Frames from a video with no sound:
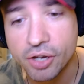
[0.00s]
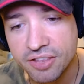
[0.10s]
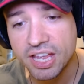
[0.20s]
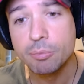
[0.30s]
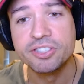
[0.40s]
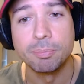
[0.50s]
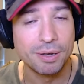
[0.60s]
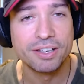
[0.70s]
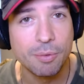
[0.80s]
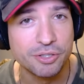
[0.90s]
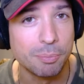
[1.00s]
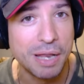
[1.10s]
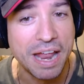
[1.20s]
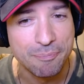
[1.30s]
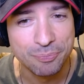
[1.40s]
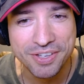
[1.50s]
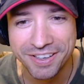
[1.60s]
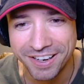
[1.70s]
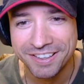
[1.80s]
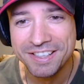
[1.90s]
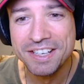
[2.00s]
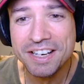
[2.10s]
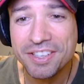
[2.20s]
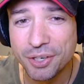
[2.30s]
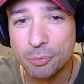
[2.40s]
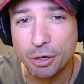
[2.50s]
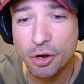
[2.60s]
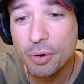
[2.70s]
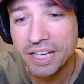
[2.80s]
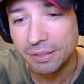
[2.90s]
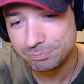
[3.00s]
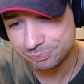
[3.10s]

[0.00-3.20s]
Okay, that was the plan. So we're going in,